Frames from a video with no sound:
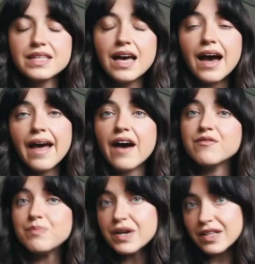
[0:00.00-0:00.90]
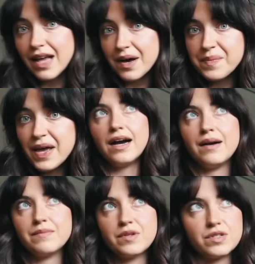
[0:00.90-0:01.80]
I have book club.
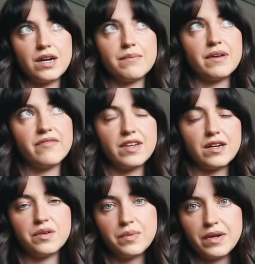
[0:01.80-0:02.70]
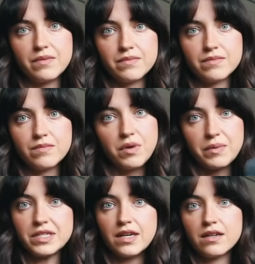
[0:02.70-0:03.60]
You saw in my video, the one where
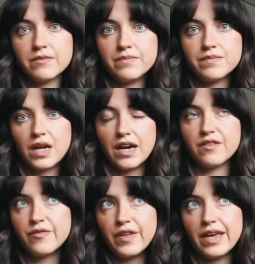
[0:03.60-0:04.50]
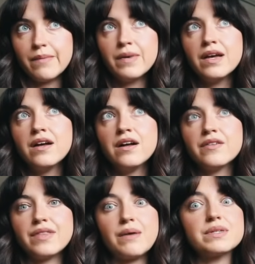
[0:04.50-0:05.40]
we did Iron Flame.
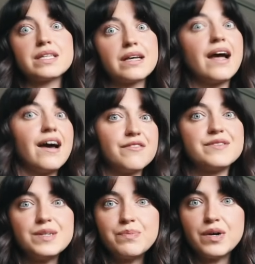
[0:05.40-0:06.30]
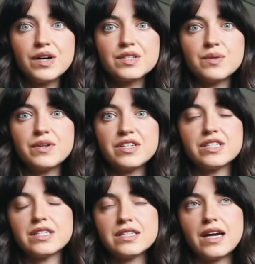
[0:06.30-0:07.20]
That was like a hefty book, so we
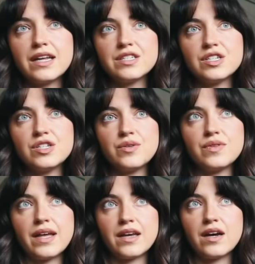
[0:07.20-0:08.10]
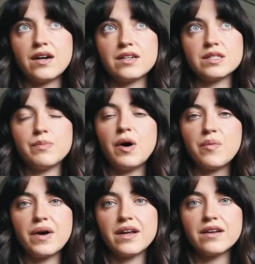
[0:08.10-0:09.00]
just decided to do like a small
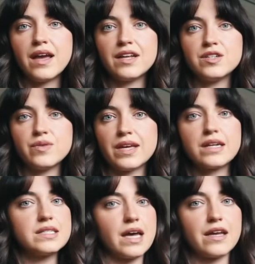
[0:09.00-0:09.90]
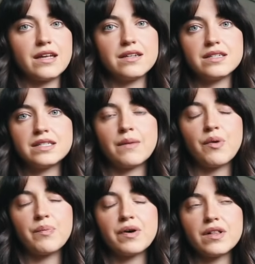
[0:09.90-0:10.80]
one and do like a second
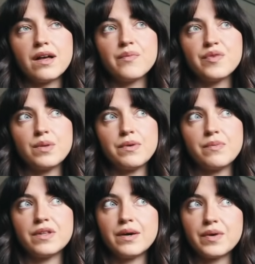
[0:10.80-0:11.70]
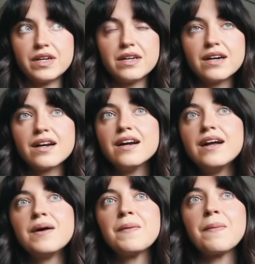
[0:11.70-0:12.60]
December book club for the people that were here.
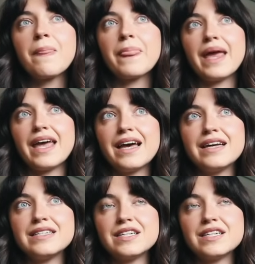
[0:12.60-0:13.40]
and